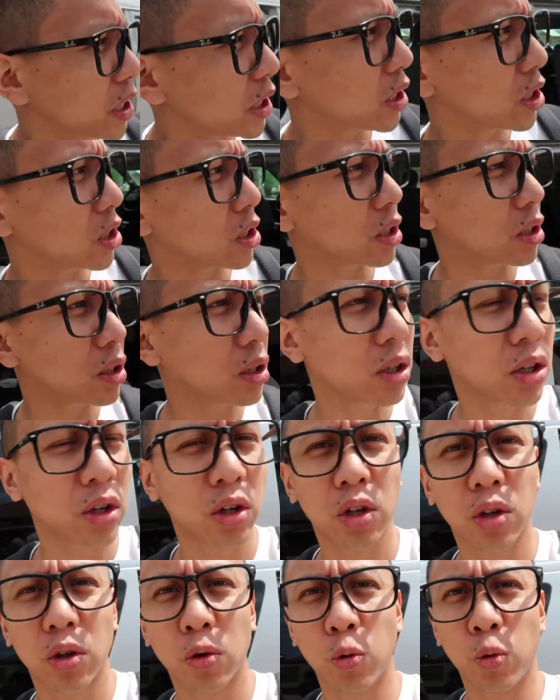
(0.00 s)
here,
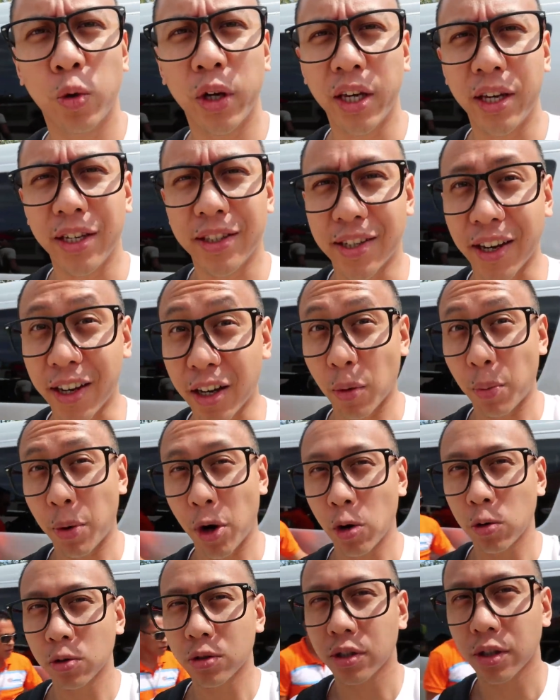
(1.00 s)
we take a
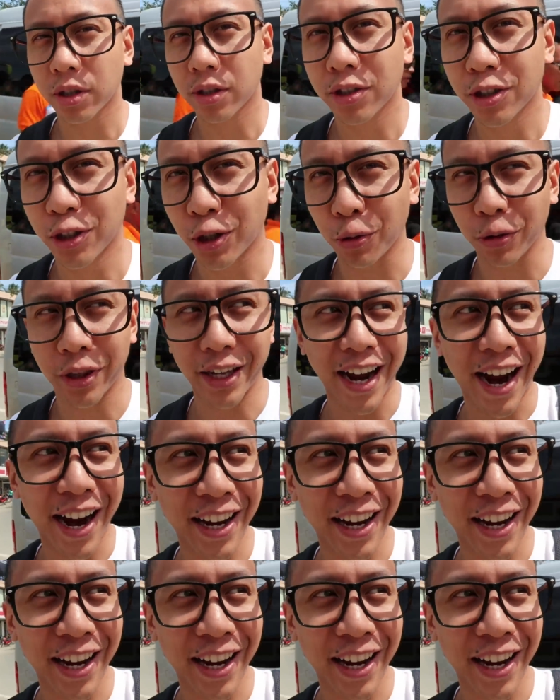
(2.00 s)
boat to the